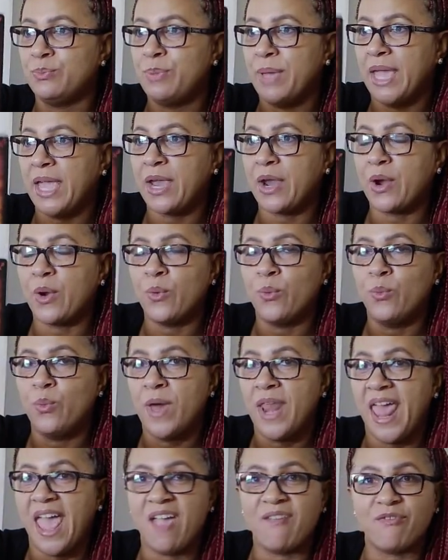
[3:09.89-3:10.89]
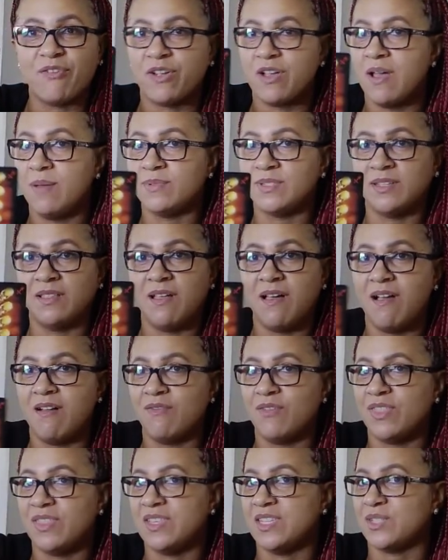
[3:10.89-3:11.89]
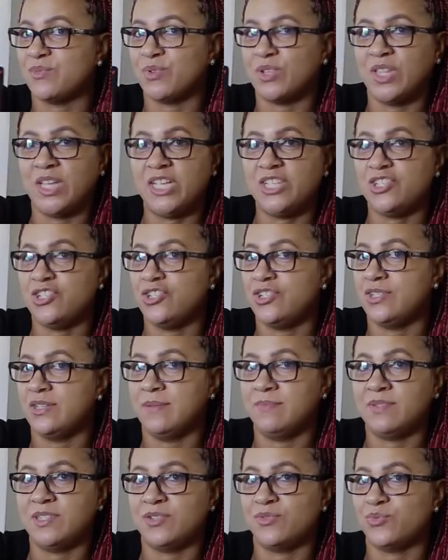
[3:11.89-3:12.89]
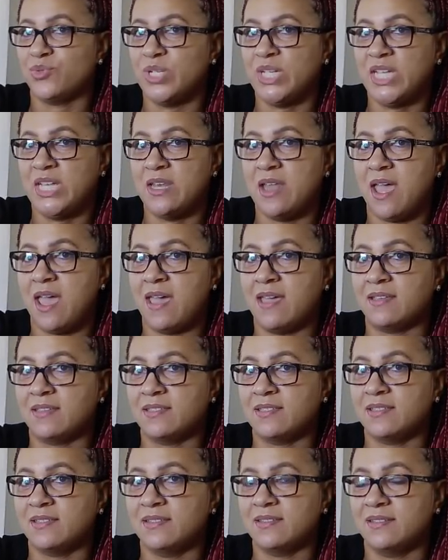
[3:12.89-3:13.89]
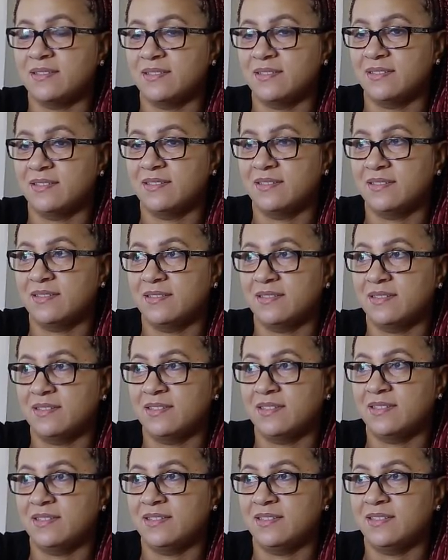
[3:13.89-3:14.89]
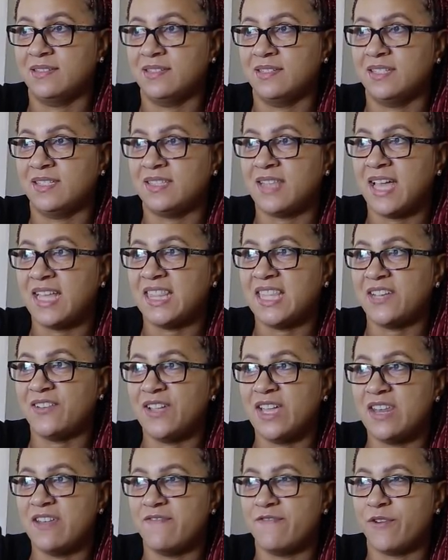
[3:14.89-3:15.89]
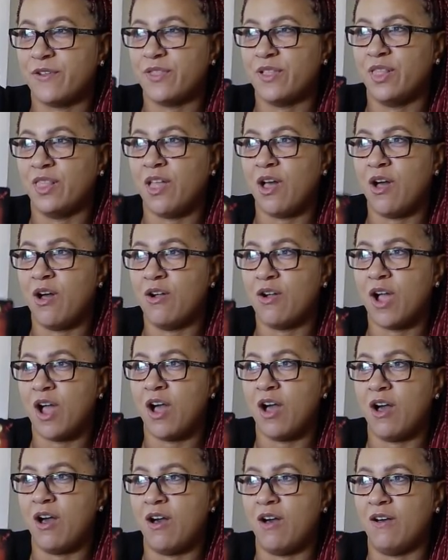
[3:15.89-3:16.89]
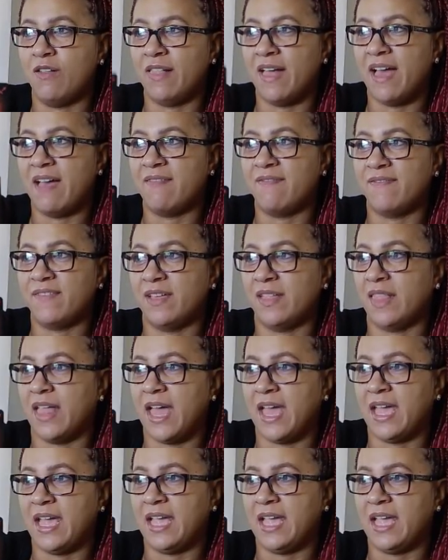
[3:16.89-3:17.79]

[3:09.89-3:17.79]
bear whatever comes along with this relationship to reconnect. It's like they're in it for the long haul, I feel